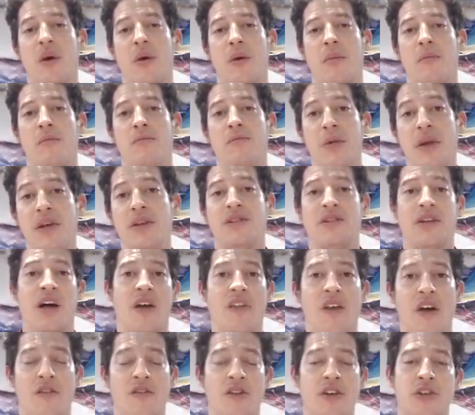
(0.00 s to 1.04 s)
based on
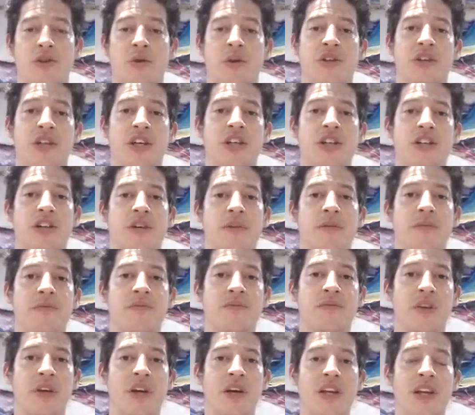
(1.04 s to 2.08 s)
that visualization.
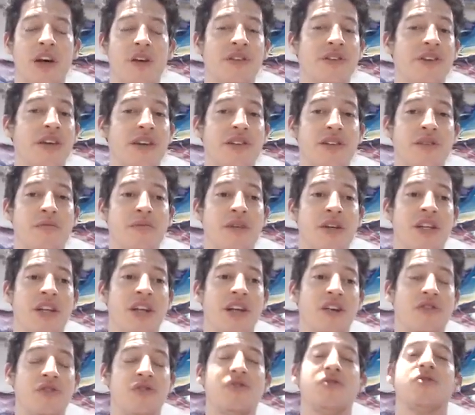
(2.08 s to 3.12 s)
Now, this hasn't been
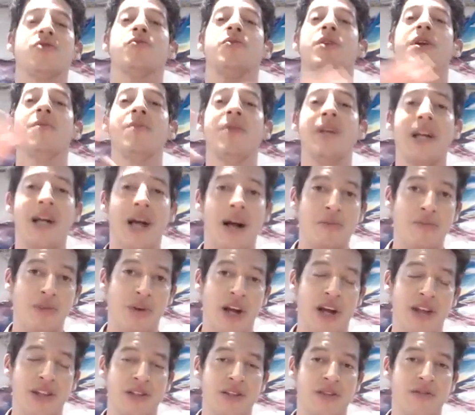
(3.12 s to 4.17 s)
extremely
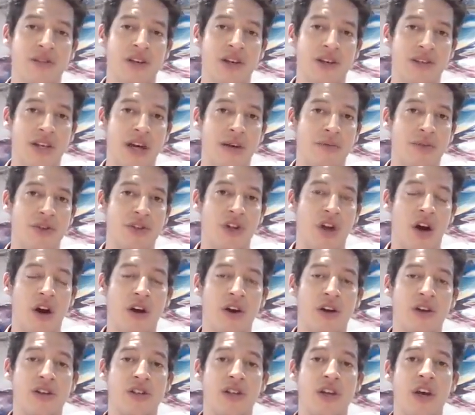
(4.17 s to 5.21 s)
comprehensive. The examples
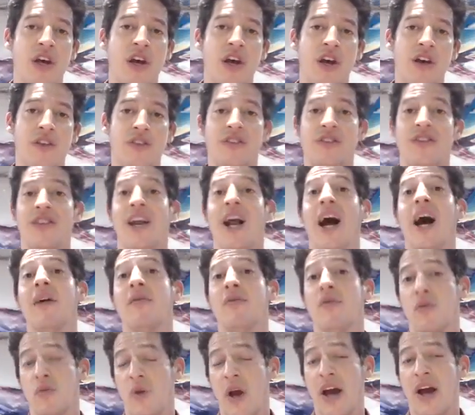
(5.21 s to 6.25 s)
that
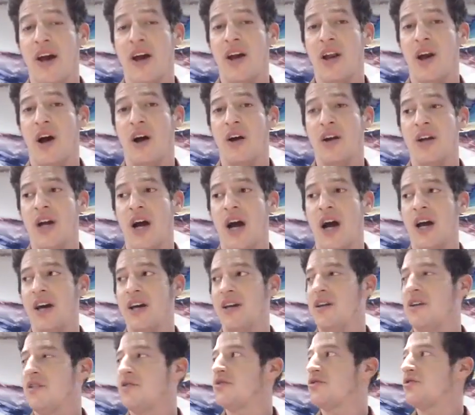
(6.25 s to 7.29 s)
I've read are not
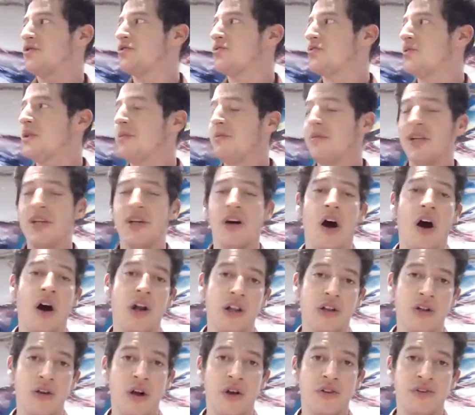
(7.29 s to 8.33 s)
extremely all
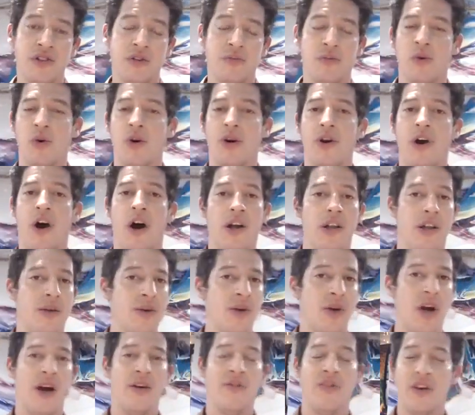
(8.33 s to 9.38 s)
across the board, all
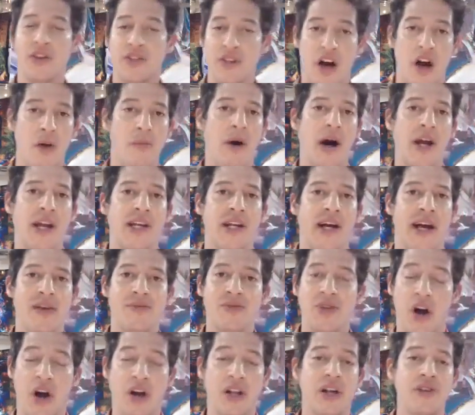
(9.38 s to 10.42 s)
demographics, all body types,
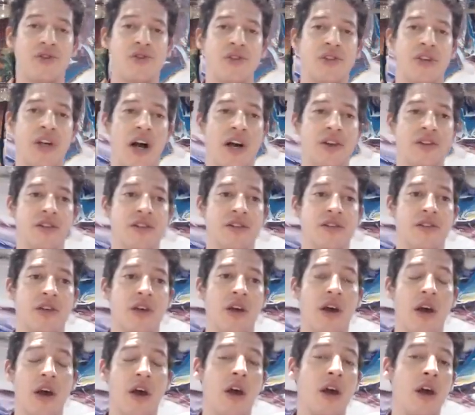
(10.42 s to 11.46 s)
all exercises.
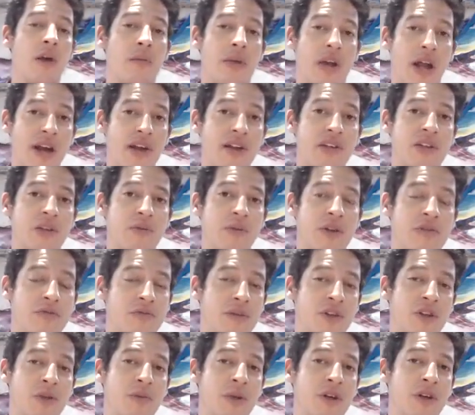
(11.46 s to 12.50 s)
But I can speak from
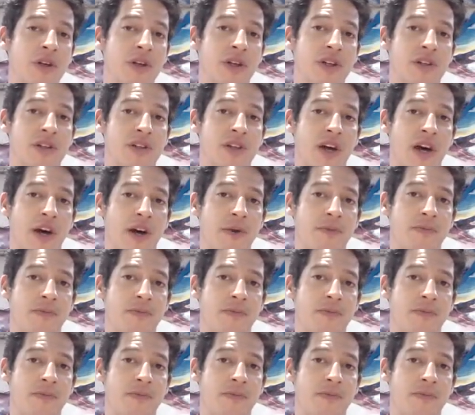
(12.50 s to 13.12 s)
experience that